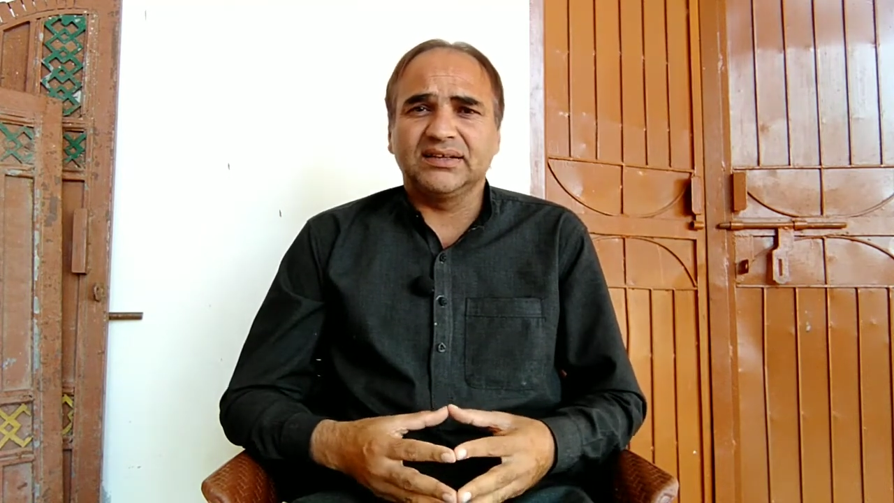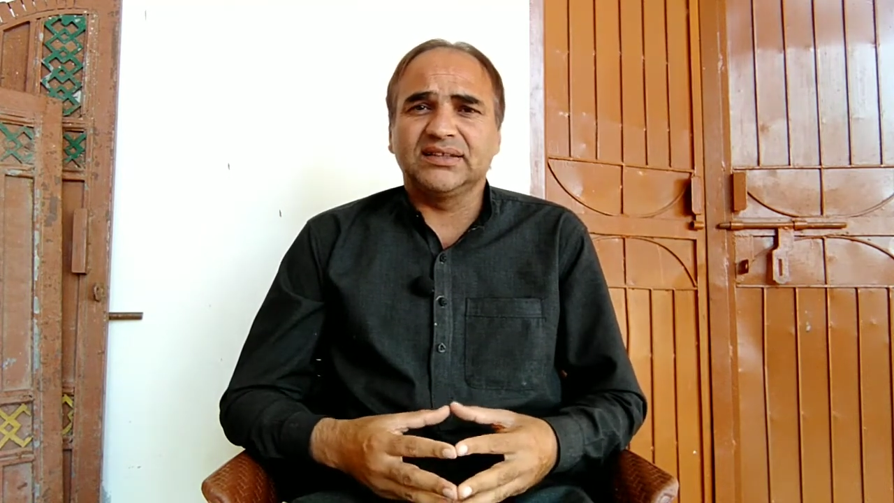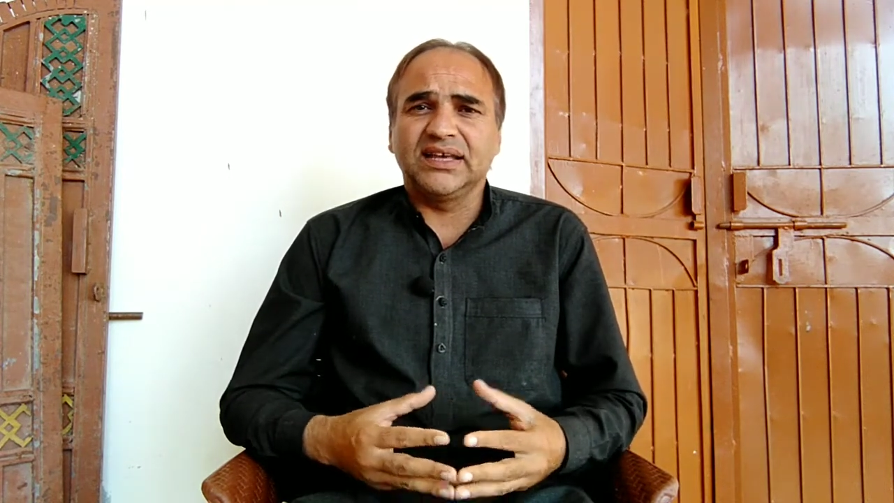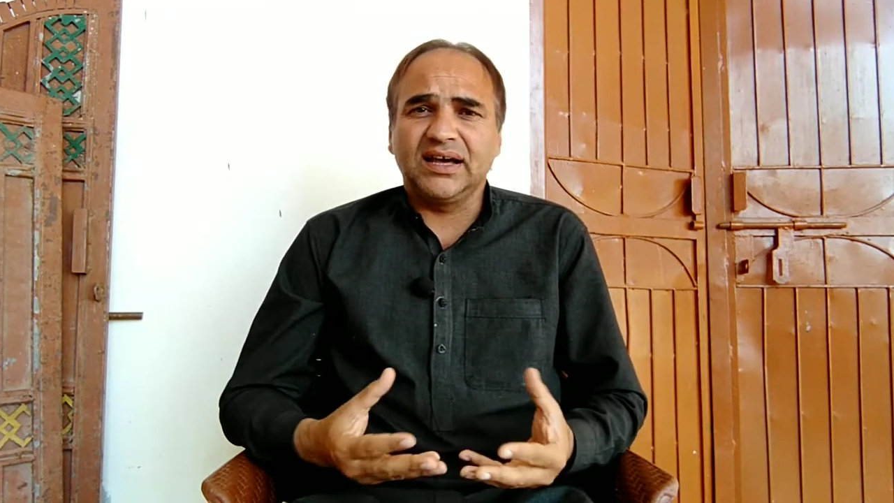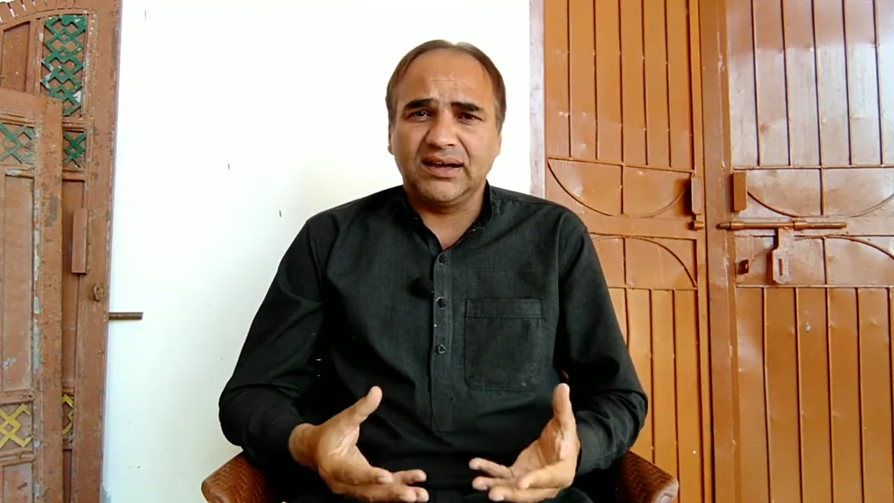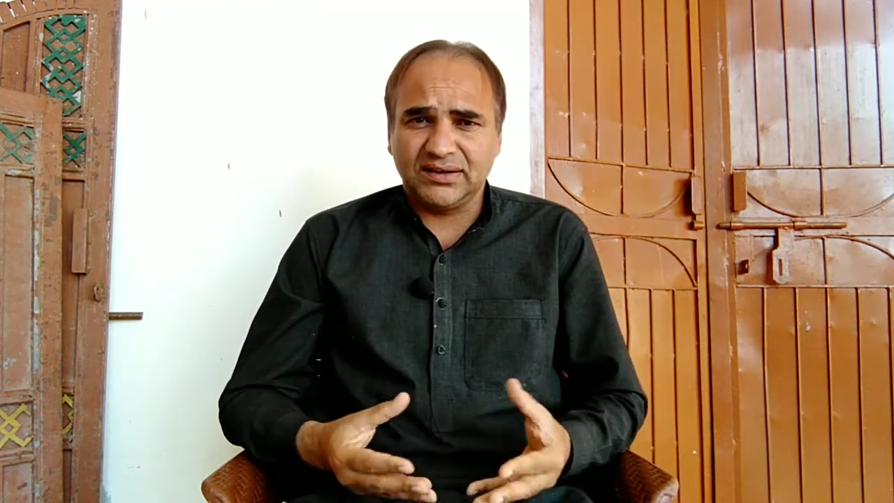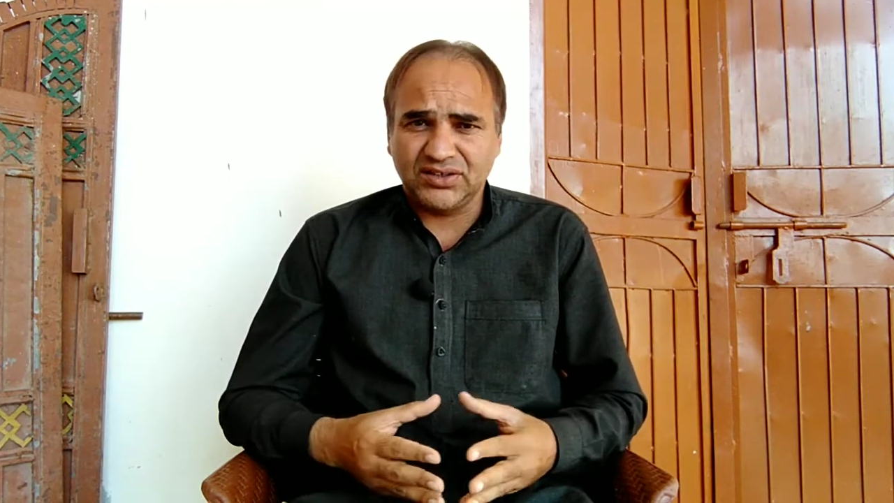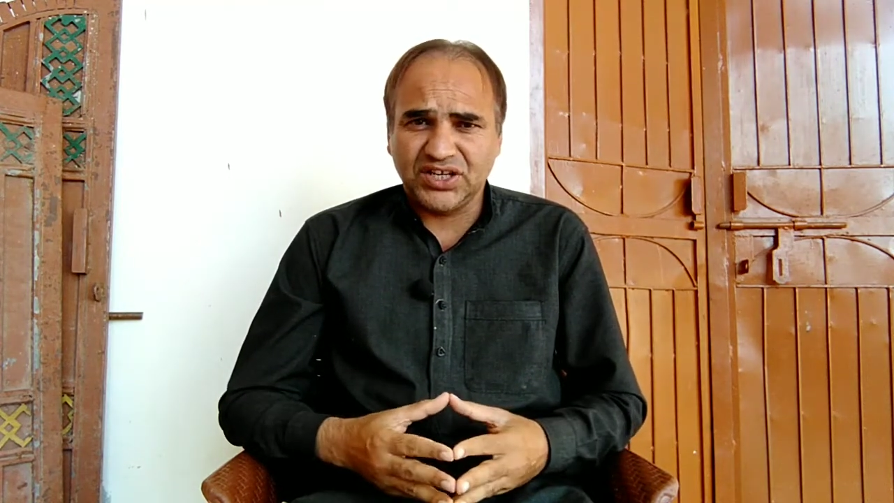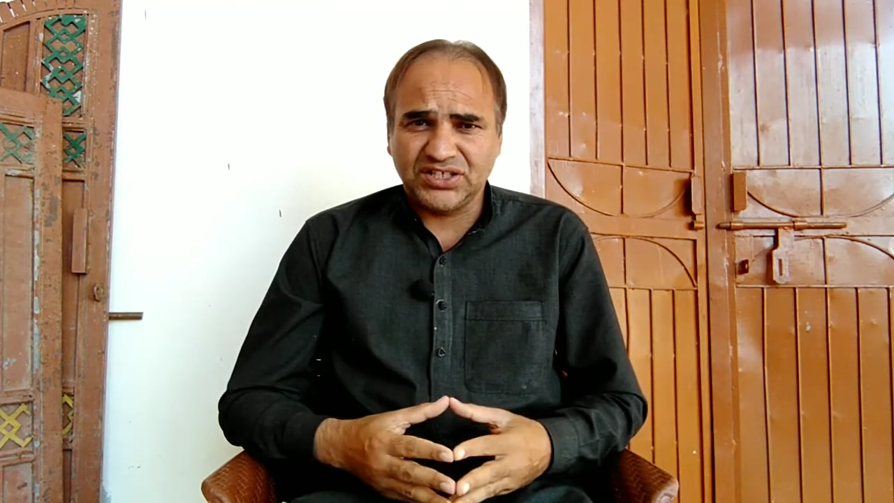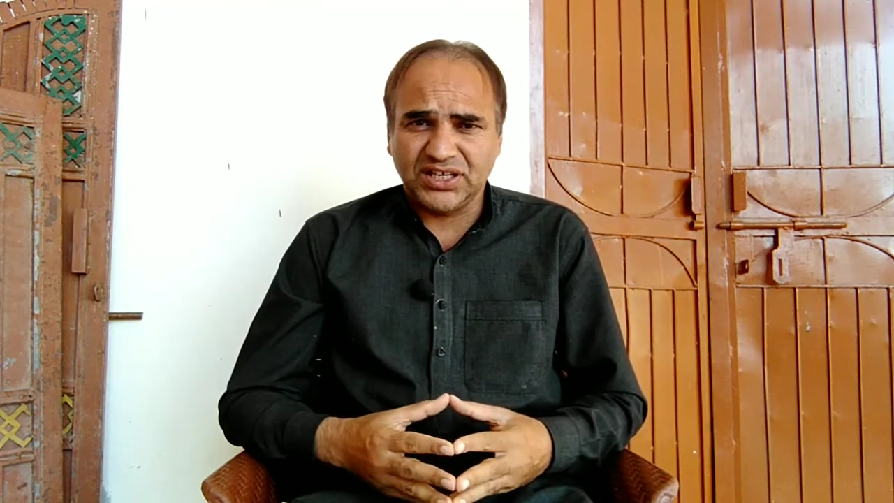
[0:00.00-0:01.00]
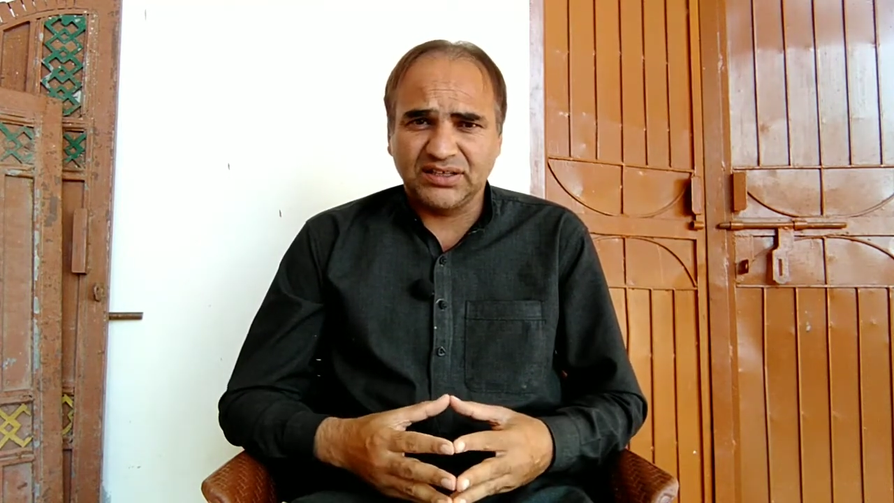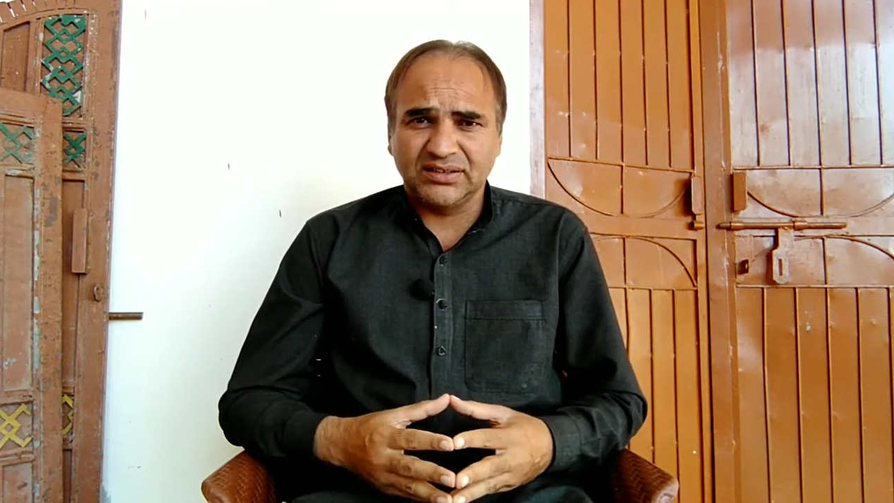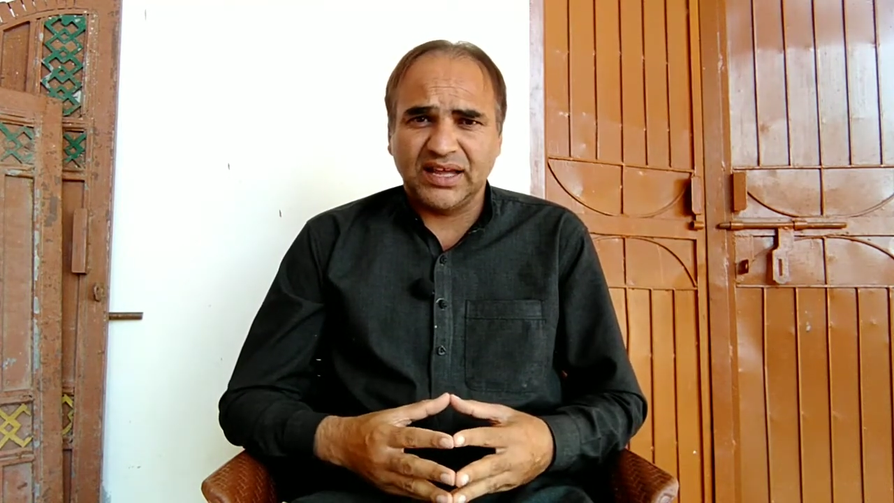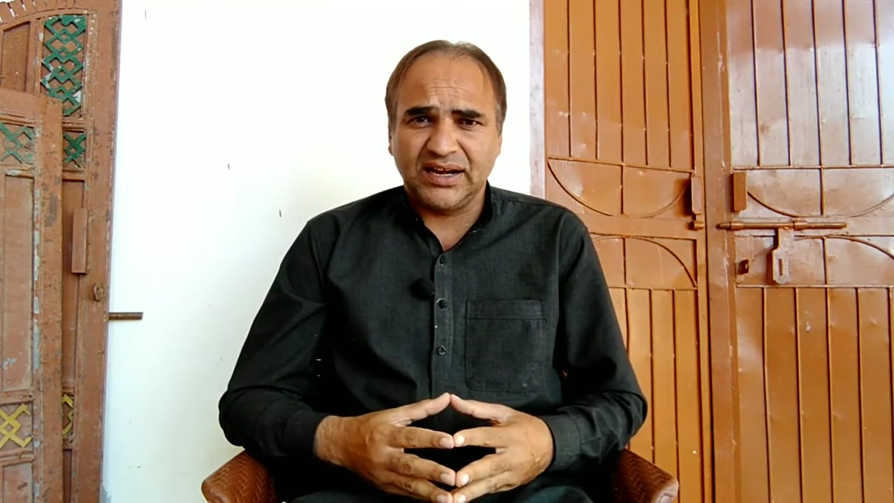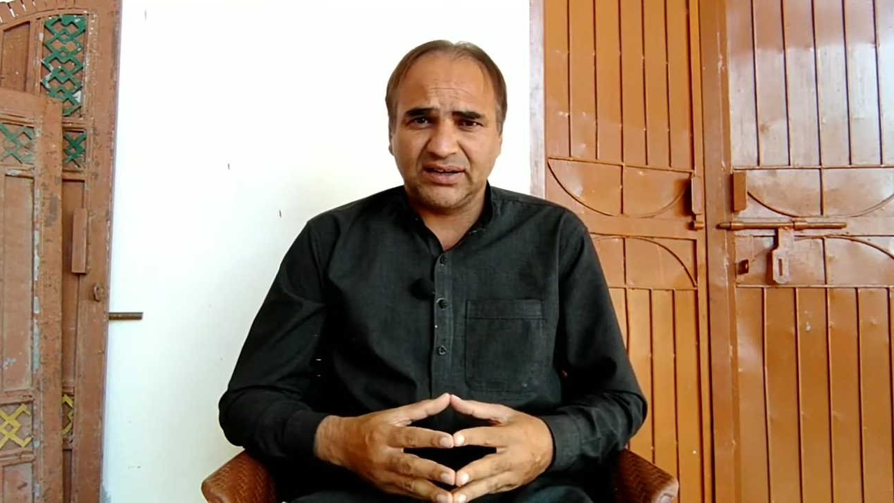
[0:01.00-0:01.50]
they are
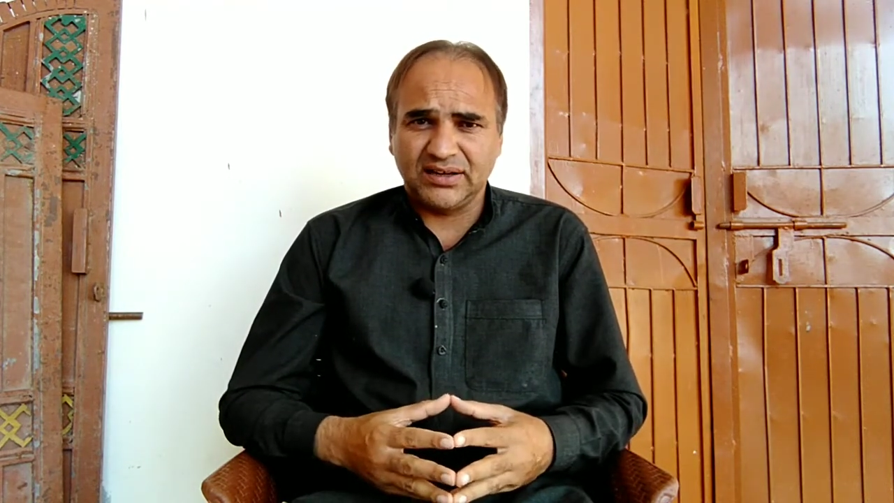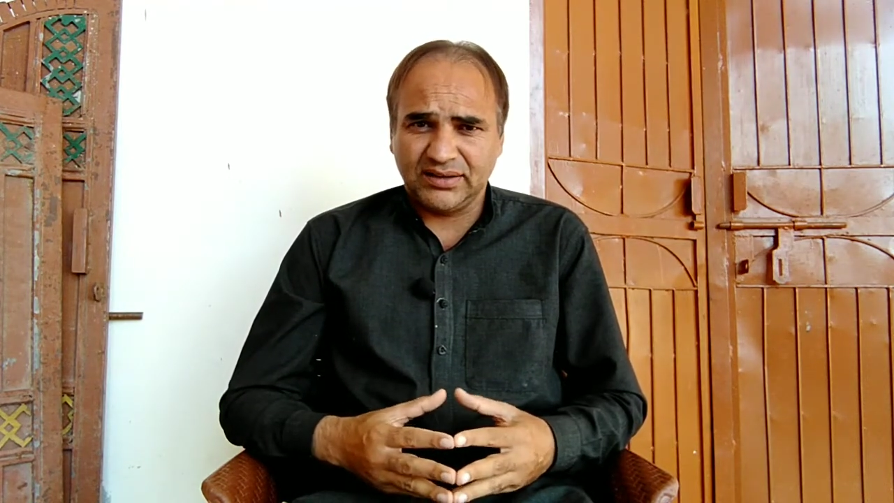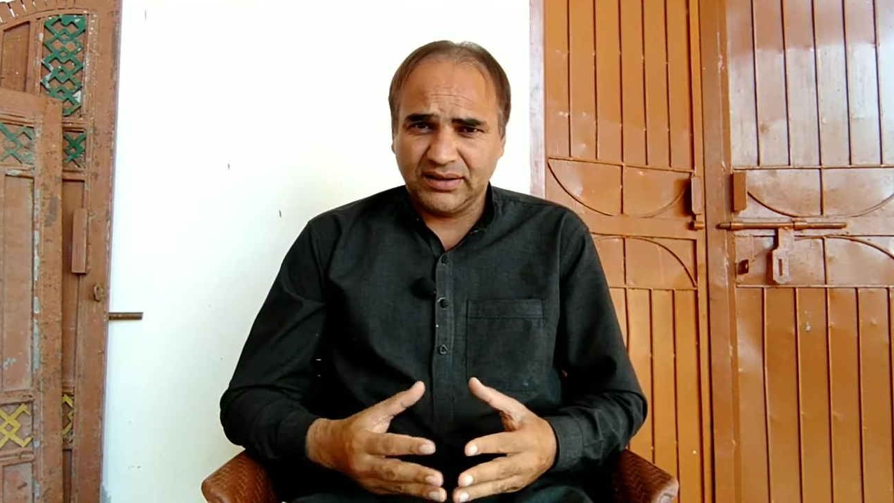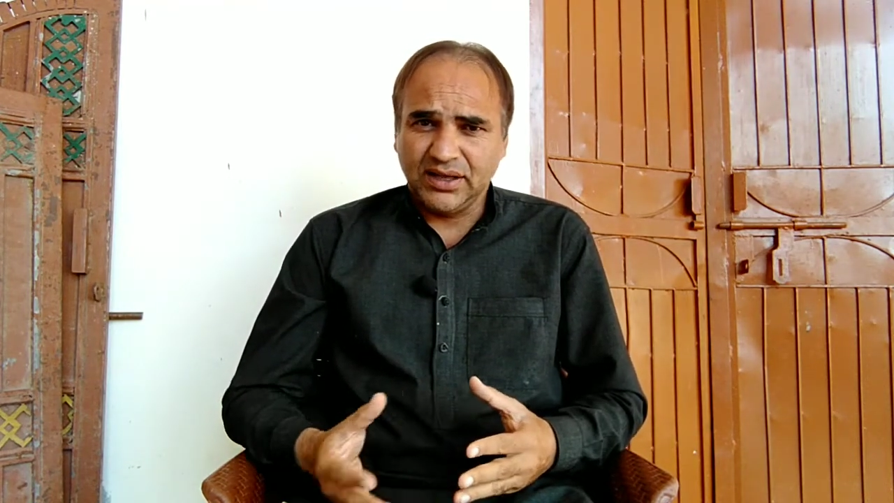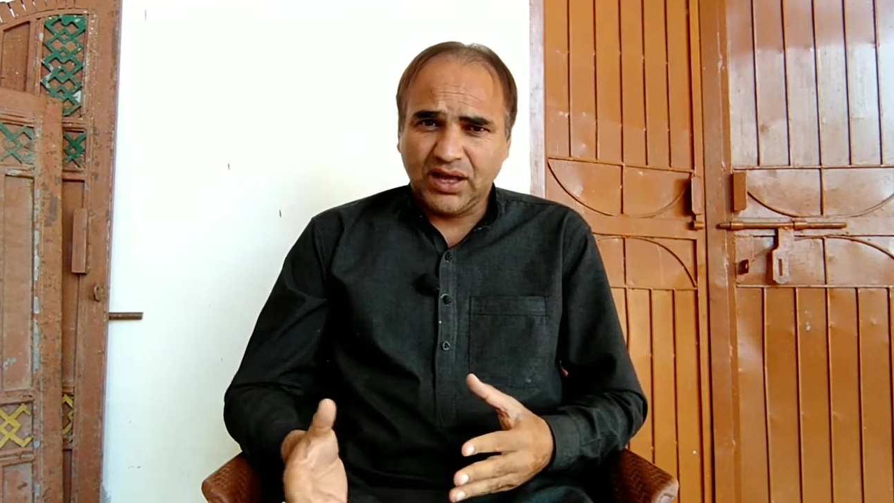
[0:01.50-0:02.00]
teaching that